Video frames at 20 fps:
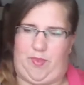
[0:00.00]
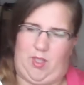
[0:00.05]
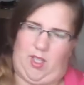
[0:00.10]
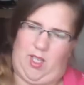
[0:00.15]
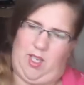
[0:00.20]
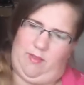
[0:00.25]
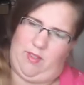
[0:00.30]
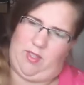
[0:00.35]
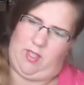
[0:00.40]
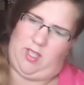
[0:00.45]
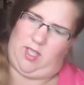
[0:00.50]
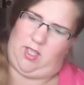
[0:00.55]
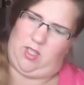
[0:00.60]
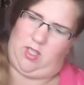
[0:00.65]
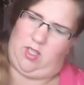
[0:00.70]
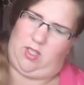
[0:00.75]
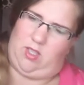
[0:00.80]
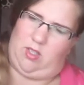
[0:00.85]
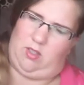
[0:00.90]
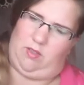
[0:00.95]
it covers
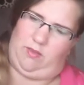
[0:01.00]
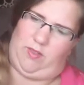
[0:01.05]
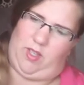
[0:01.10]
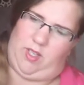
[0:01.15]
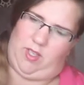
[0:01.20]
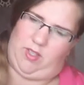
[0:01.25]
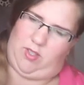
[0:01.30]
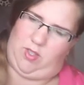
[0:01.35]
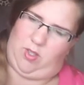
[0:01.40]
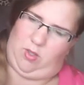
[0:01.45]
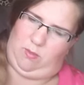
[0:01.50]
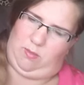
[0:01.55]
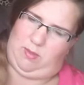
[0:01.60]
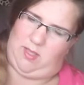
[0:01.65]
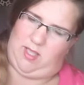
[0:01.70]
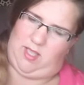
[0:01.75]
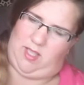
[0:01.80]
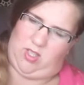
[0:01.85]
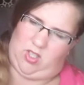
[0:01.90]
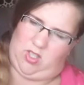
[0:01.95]
sections of like soups,
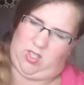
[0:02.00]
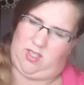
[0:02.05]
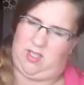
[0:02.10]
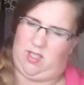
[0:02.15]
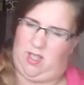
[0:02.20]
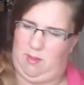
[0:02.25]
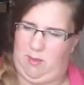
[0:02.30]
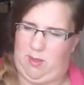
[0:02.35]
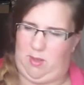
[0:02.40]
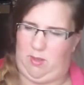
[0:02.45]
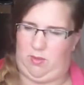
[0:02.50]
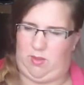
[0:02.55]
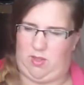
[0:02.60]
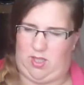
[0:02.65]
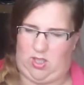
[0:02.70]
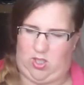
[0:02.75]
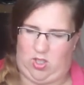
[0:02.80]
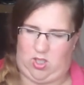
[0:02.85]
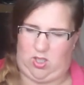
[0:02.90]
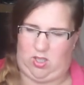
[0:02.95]
lunches, light meals,
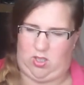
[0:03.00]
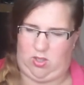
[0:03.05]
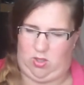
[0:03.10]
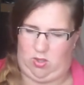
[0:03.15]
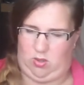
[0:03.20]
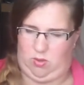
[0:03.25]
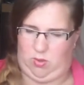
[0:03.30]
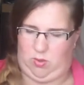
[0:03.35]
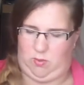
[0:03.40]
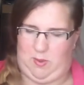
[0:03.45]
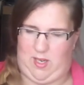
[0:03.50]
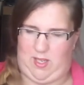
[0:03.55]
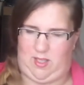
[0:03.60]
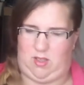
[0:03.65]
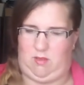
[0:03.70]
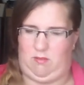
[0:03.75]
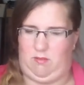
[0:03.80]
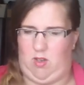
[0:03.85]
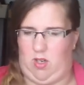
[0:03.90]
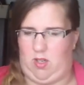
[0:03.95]
dishes, noodles,
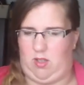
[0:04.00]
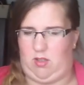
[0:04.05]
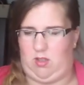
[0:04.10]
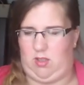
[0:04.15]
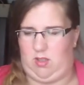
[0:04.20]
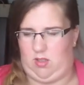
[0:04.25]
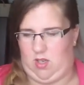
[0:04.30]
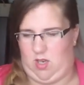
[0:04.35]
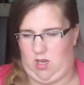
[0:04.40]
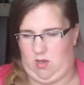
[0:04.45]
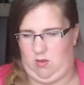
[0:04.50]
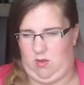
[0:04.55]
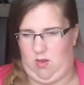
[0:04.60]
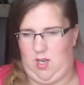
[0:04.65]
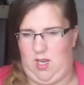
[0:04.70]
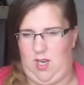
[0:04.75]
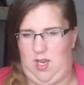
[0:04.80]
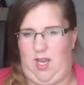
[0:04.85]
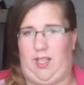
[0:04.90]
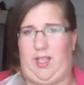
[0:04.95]
pasta and rice. So
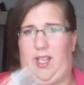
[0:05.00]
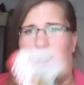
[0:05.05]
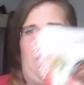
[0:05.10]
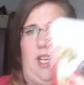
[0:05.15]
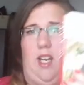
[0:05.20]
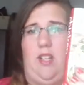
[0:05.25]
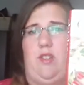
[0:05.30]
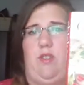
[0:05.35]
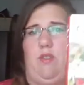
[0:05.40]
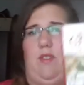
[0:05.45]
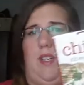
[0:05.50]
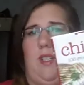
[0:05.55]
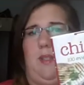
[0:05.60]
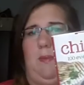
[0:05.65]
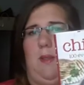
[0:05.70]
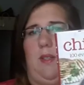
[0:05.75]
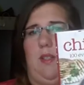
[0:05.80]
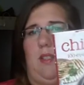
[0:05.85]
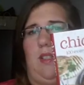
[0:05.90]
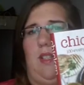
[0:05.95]
again, 100
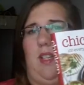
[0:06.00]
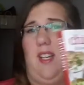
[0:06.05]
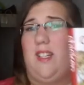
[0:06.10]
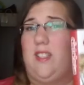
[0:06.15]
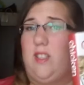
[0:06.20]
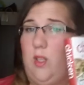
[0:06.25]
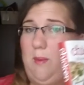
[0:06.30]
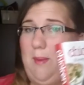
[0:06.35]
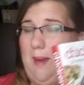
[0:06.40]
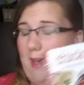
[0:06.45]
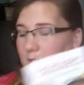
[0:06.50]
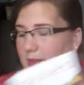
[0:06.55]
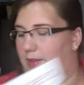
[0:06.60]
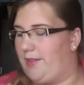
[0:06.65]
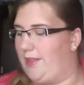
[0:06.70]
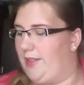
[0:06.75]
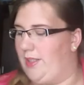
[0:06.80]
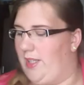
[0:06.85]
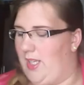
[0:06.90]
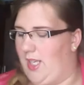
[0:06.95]
recipes, £2.
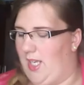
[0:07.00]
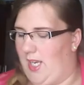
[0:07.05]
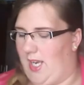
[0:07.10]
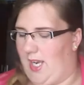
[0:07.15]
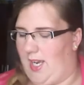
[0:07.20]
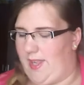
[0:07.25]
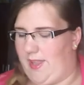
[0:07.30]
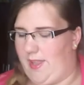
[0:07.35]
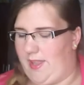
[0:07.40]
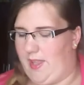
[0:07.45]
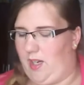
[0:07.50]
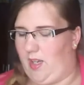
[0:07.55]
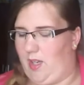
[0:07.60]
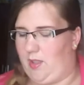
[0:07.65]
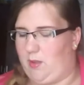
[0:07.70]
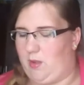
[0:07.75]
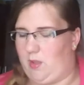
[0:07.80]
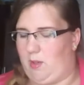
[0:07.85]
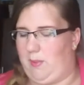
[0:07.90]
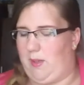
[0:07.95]
And the
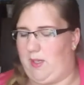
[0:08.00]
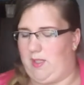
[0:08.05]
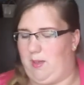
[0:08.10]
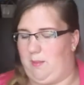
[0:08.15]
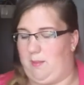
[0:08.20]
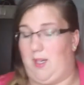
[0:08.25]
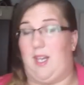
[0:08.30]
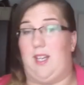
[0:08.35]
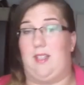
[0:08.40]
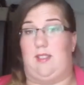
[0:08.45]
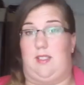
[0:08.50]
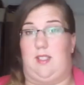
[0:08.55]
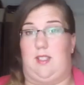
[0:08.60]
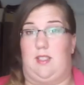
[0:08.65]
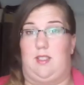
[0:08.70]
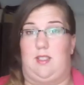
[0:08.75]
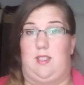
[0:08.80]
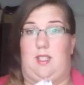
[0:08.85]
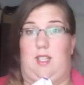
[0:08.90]
last one I picked up in Asda